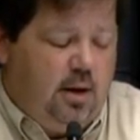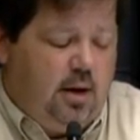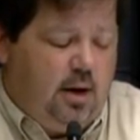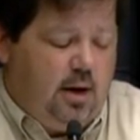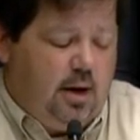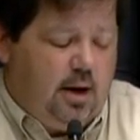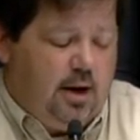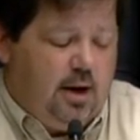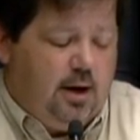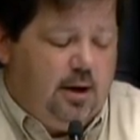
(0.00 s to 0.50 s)

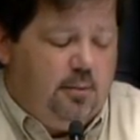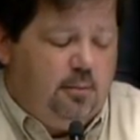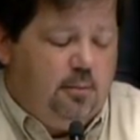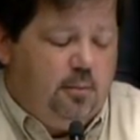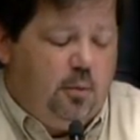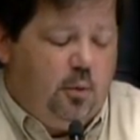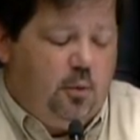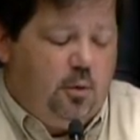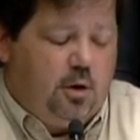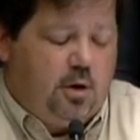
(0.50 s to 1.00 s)

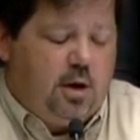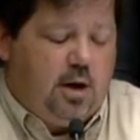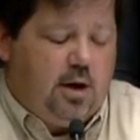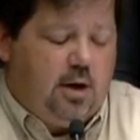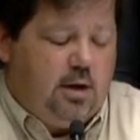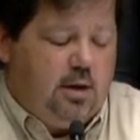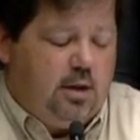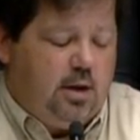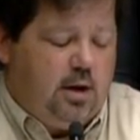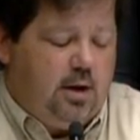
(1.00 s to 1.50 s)
Um, we're
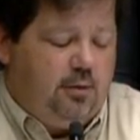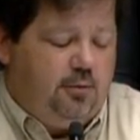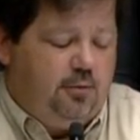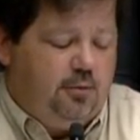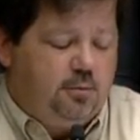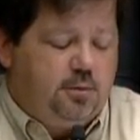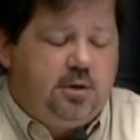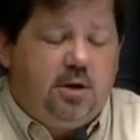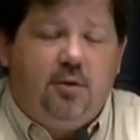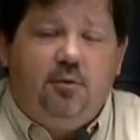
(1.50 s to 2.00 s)
cutting that
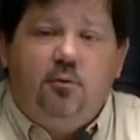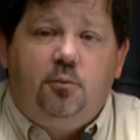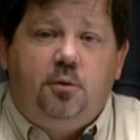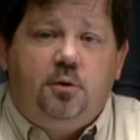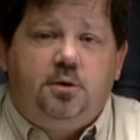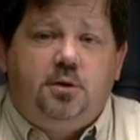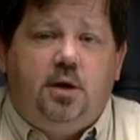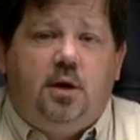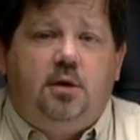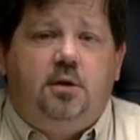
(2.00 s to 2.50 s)
from 7%
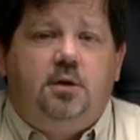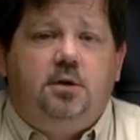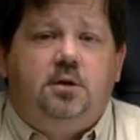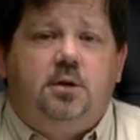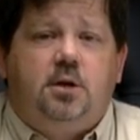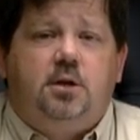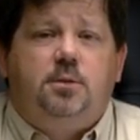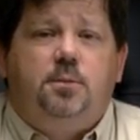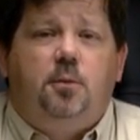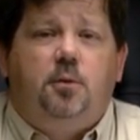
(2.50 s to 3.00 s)
to
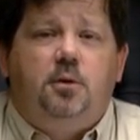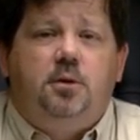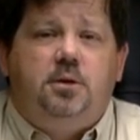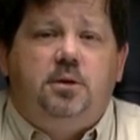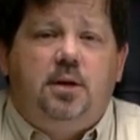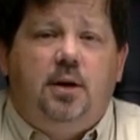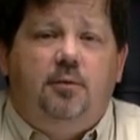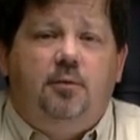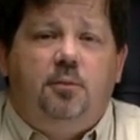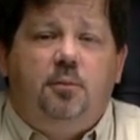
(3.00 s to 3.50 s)

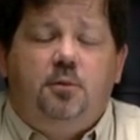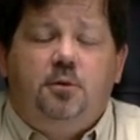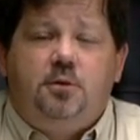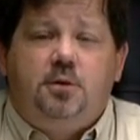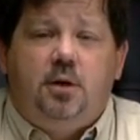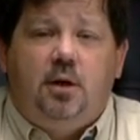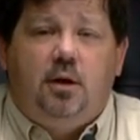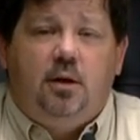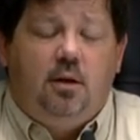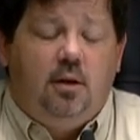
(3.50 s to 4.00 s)

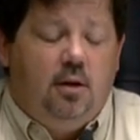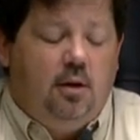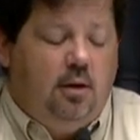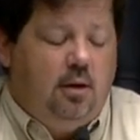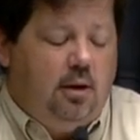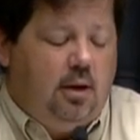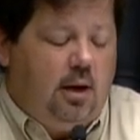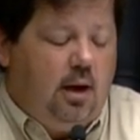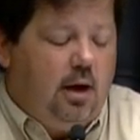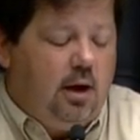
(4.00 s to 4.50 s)
6.7%.
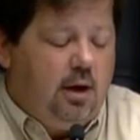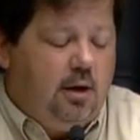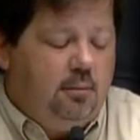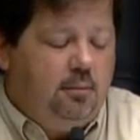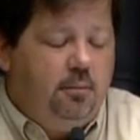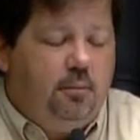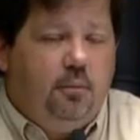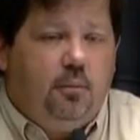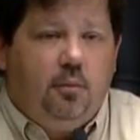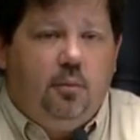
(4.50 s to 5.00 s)

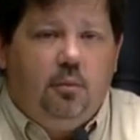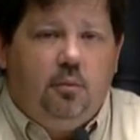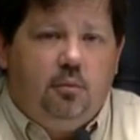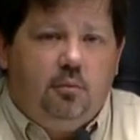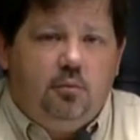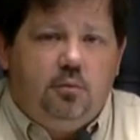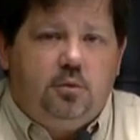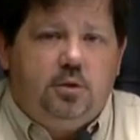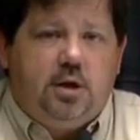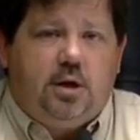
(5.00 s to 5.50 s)
Um,
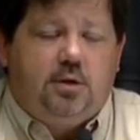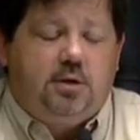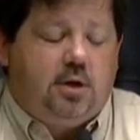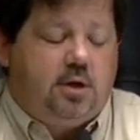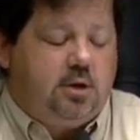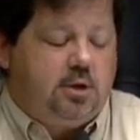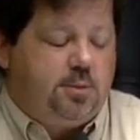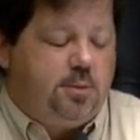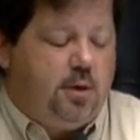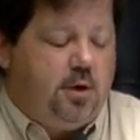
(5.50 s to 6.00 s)
sounds
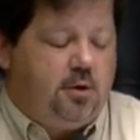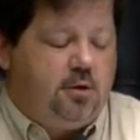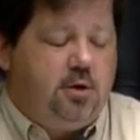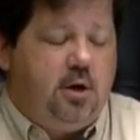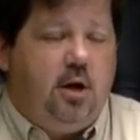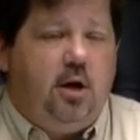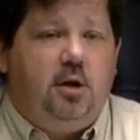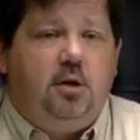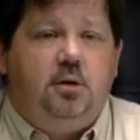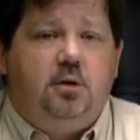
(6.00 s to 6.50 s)
like a small
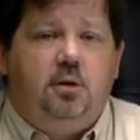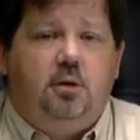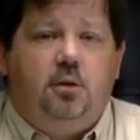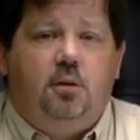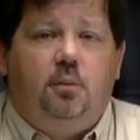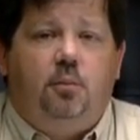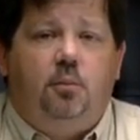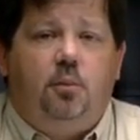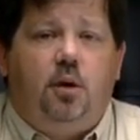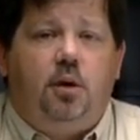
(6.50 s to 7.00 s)
change, uh,
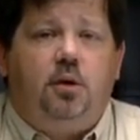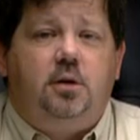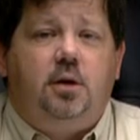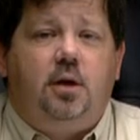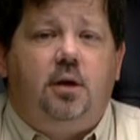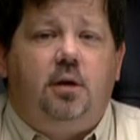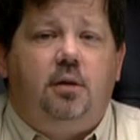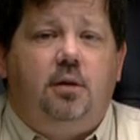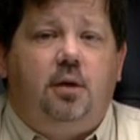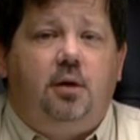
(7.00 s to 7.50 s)
but
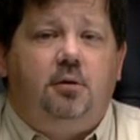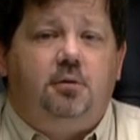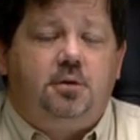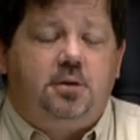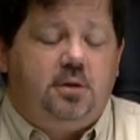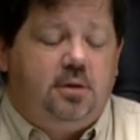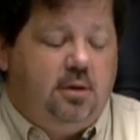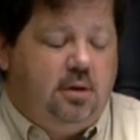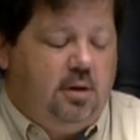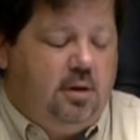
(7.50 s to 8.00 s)
uh,
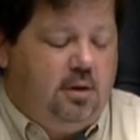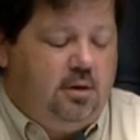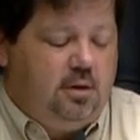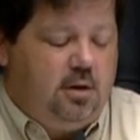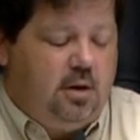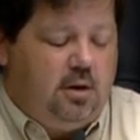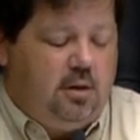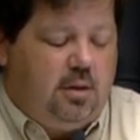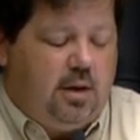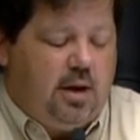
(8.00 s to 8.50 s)
those
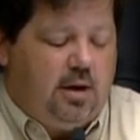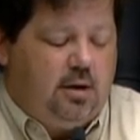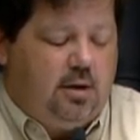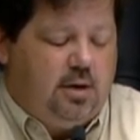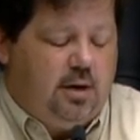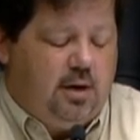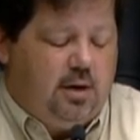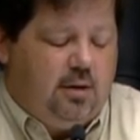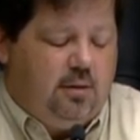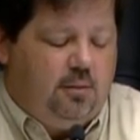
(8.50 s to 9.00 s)
th that
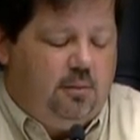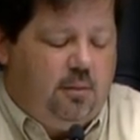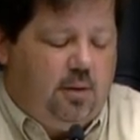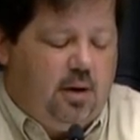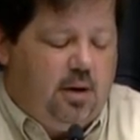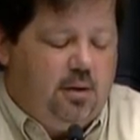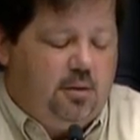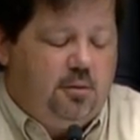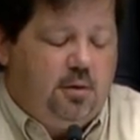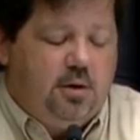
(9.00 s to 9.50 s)
uh,
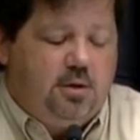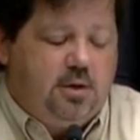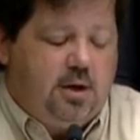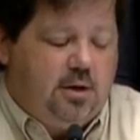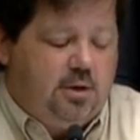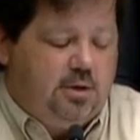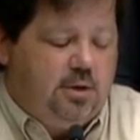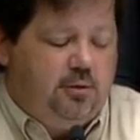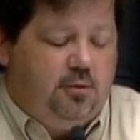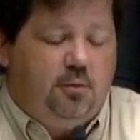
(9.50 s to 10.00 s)
uh, three
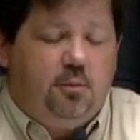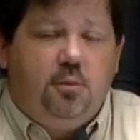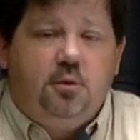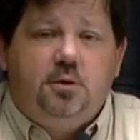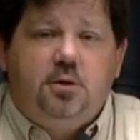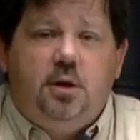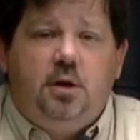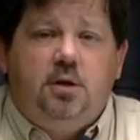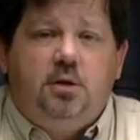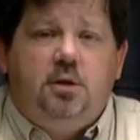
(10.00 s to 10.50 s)
tenths of a
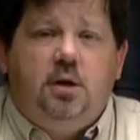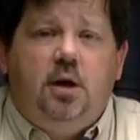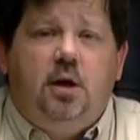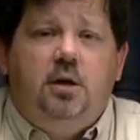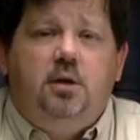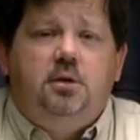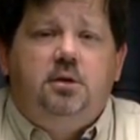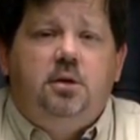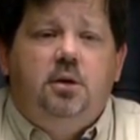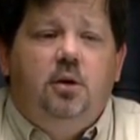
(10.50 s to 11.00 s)
percent
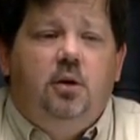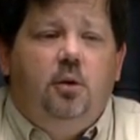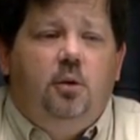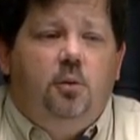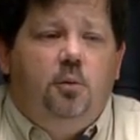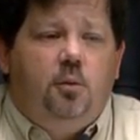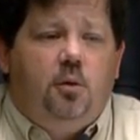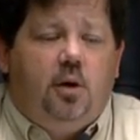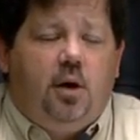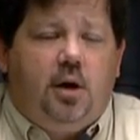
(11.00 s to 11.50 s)
change
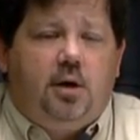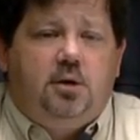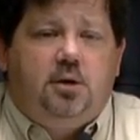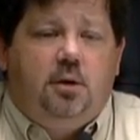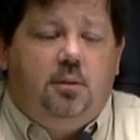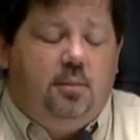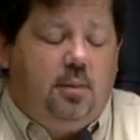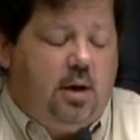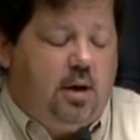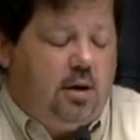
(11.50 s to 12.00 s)
will
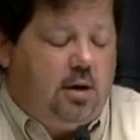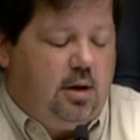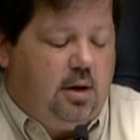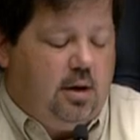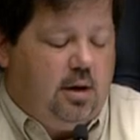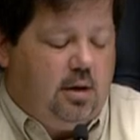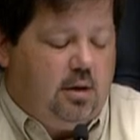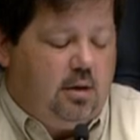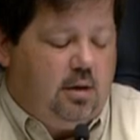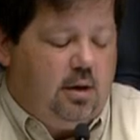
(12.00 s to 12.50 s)
actually make
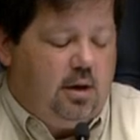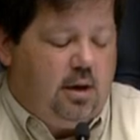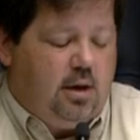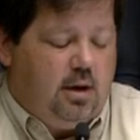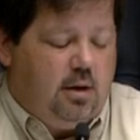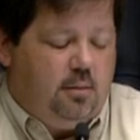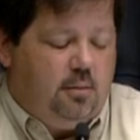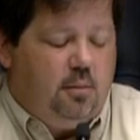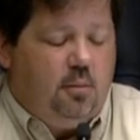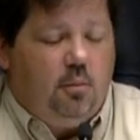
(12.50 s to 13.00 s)
uh,
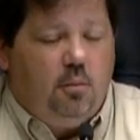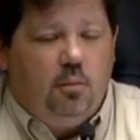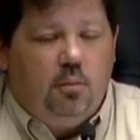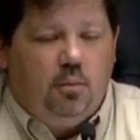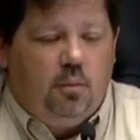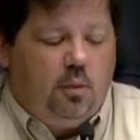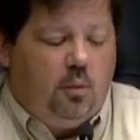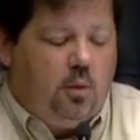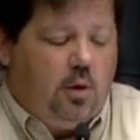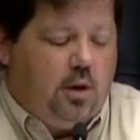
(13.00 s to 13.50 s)
um,
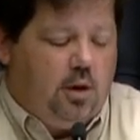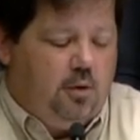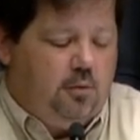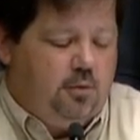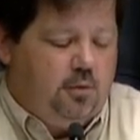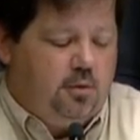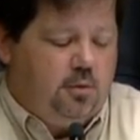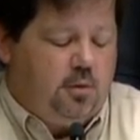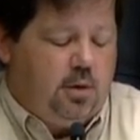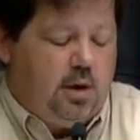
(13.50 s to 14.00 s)
well
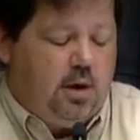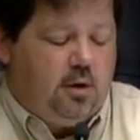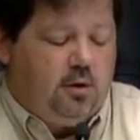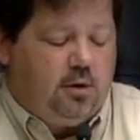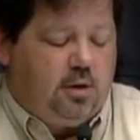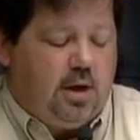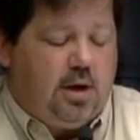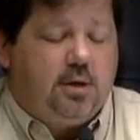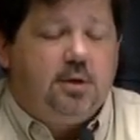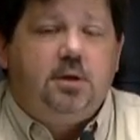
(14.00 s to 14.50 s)
over
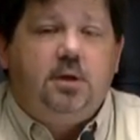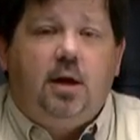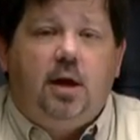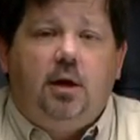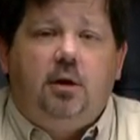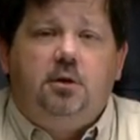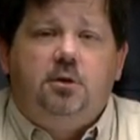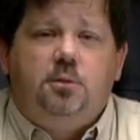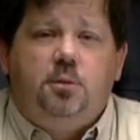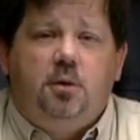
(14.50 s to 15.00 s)

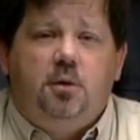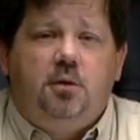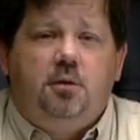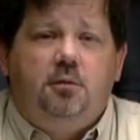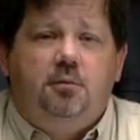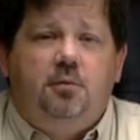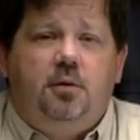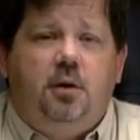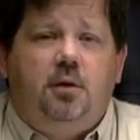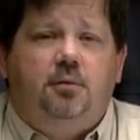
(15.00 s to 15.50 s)
$300,000 worth
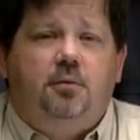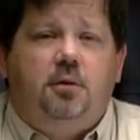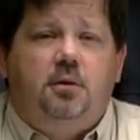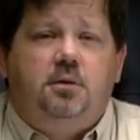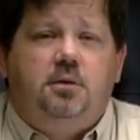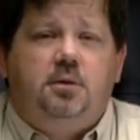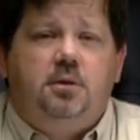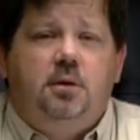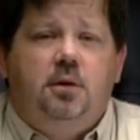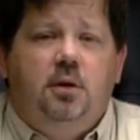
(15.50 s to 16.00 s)
of
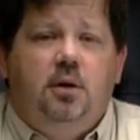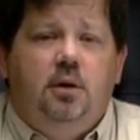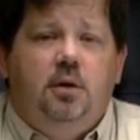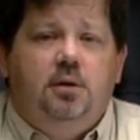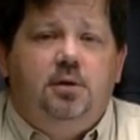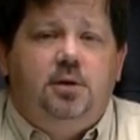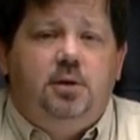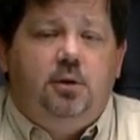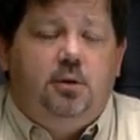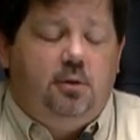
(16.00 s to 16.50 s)
difference
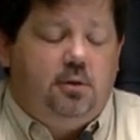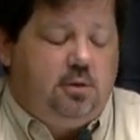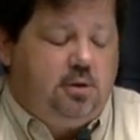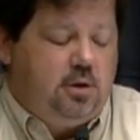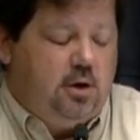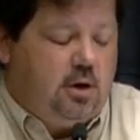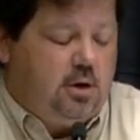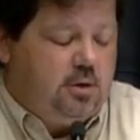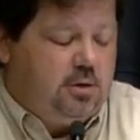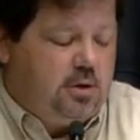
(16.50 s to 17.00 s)
to,
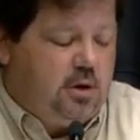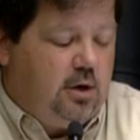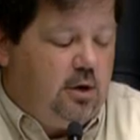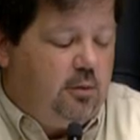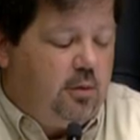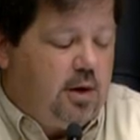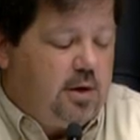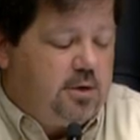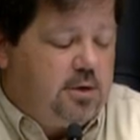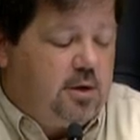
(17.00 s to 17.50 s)
to our city
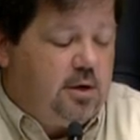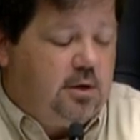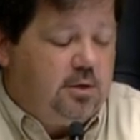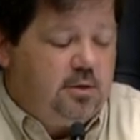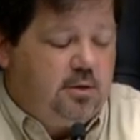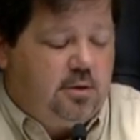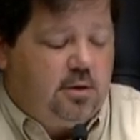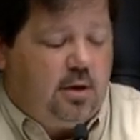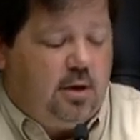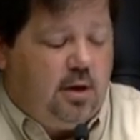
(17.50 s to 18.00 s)

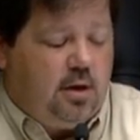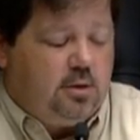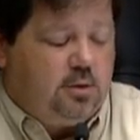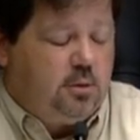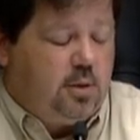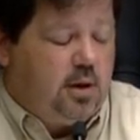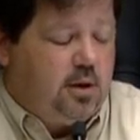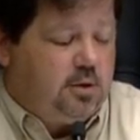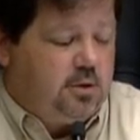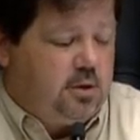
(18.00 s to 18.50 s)
residents as
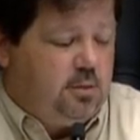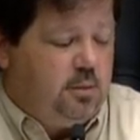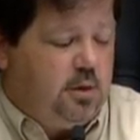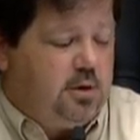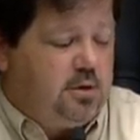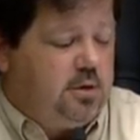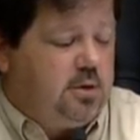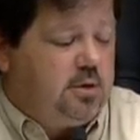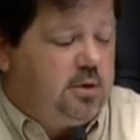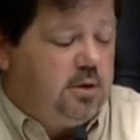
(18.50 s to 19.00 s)
well as the
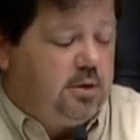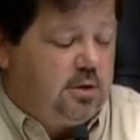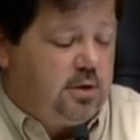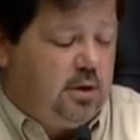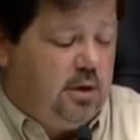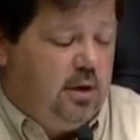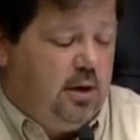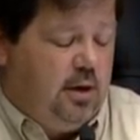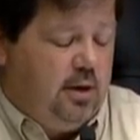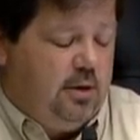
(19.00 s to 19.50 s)
businesses.
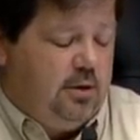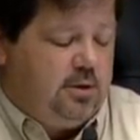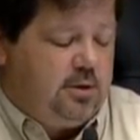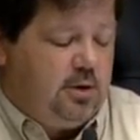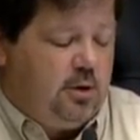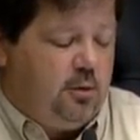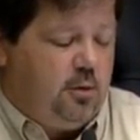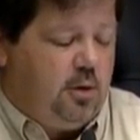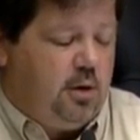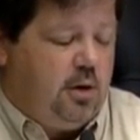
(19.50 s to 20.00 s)

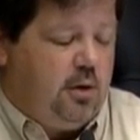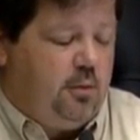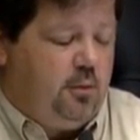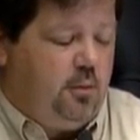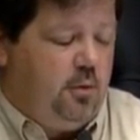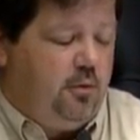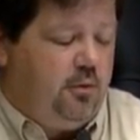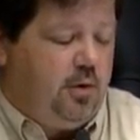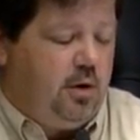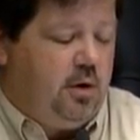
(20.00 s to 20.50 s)
So uh,
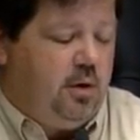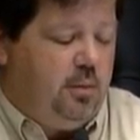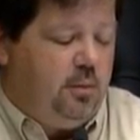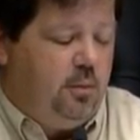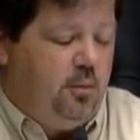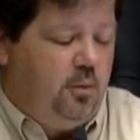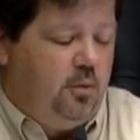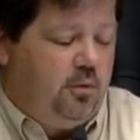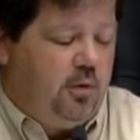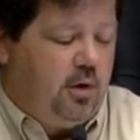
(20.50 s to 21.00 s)
we're very
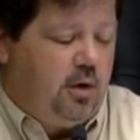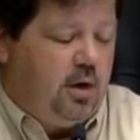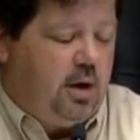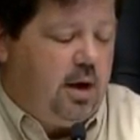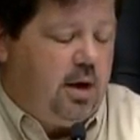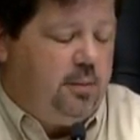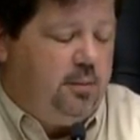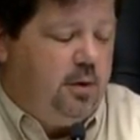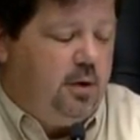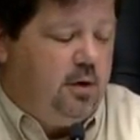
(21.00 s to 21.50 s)
we're very
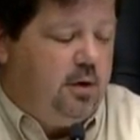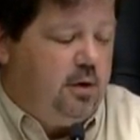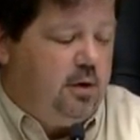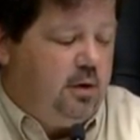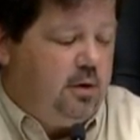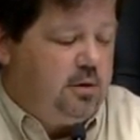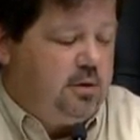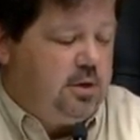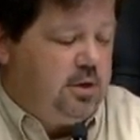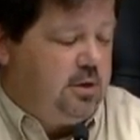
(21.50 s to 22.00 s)
happy to do,
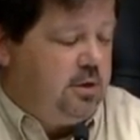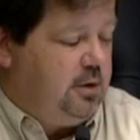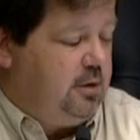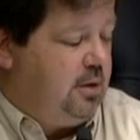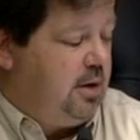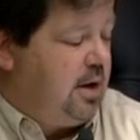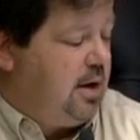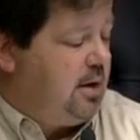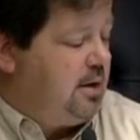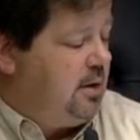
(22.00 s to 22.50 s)
to do
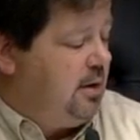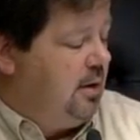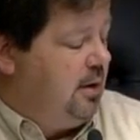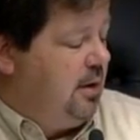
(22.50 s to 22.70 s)
that.